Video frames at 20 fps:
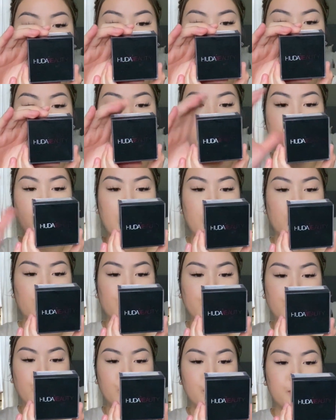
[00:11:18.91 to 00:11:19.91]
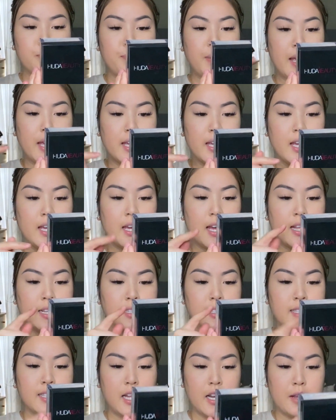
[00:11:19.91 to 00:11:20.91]
Easy Bake Loose Baking and
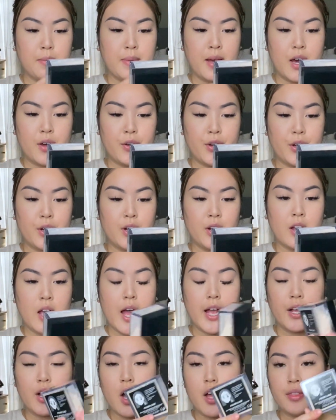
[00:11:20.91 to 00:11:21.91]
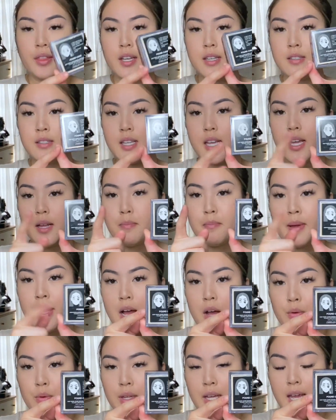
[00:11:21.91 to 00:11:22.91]
Setting Powder. I got this in
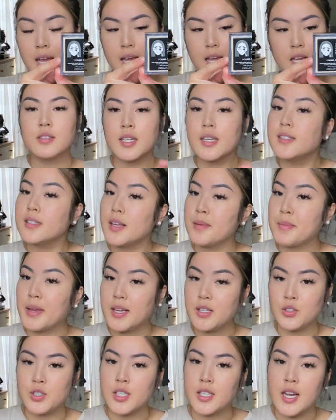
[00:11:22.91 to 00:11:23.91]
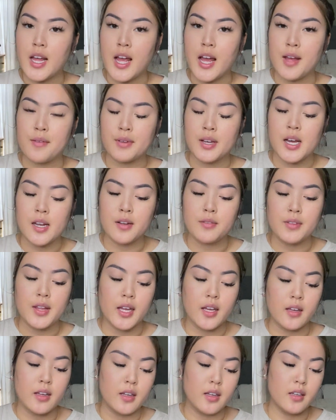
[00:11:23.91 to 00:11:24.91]
Pound Cake. Because I'm Asian, I have kind of
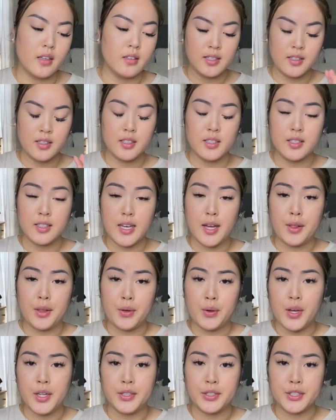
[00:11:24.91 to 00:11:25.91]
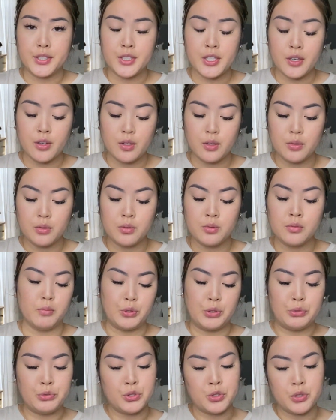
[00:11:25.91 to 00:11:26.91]
like a yellow undertone,
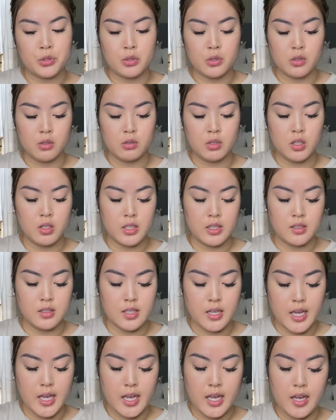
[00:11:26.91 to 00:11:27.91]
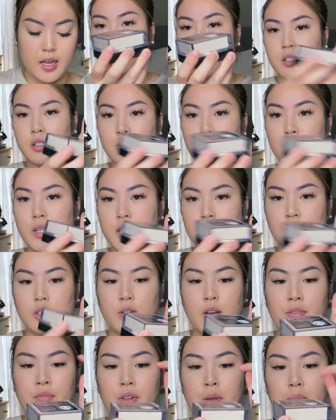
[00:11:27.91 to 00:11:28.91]
neutral, you can say. This is what I do.
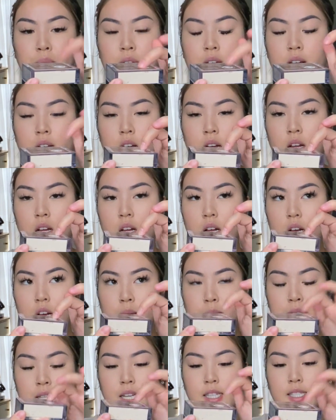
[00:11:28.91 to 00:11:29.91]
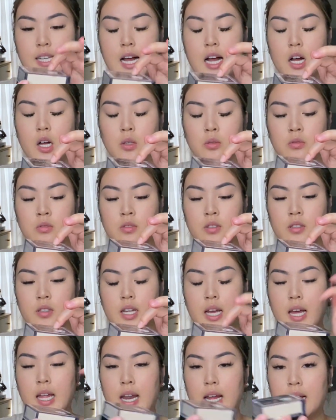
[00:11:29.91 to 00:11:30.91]
I flip it upside down
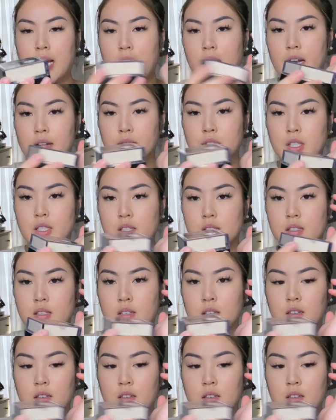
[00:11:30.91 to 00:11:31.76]
and I kind of just